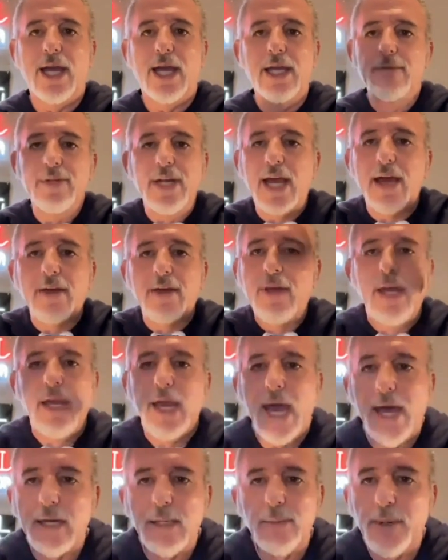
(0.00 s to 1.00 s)
I even have
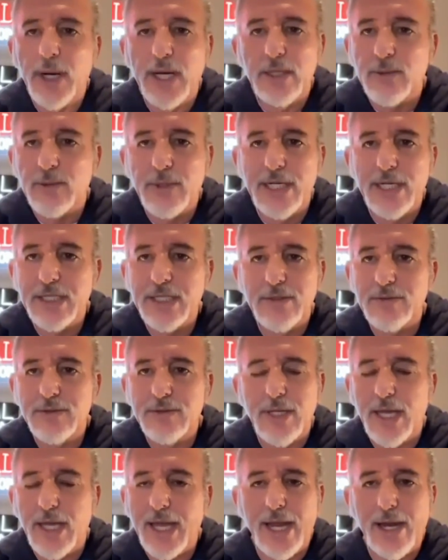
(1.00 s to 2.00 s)
how to buy the right
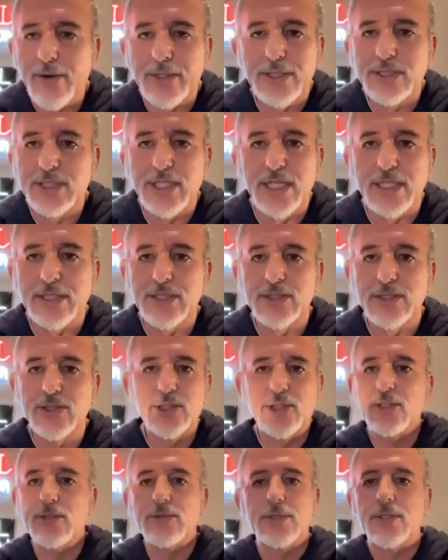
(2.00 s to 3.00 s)
hair
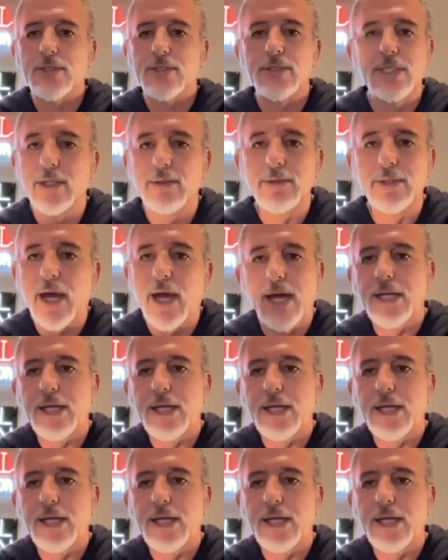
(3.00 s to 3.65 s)
extension. Shoot, you know,